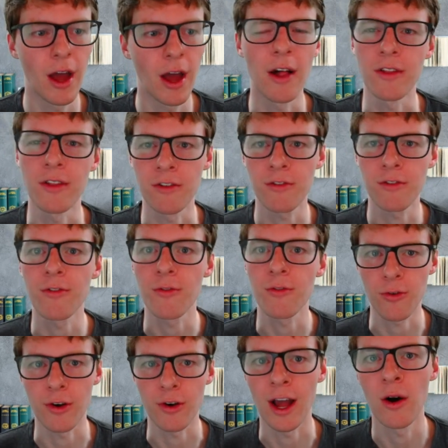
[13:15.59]
at least
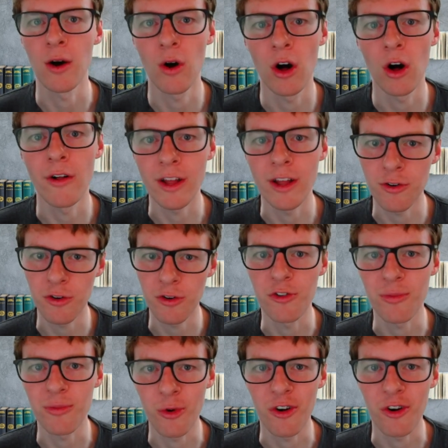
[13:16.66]
for now. I'll
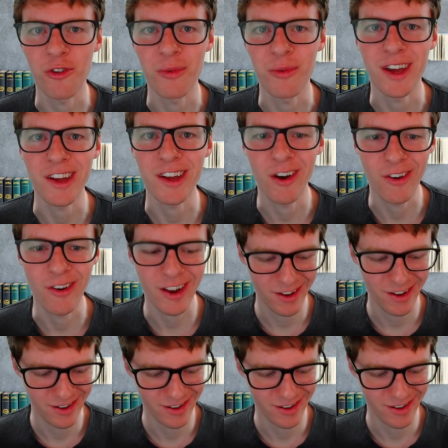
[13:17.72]
introduce more as we get going.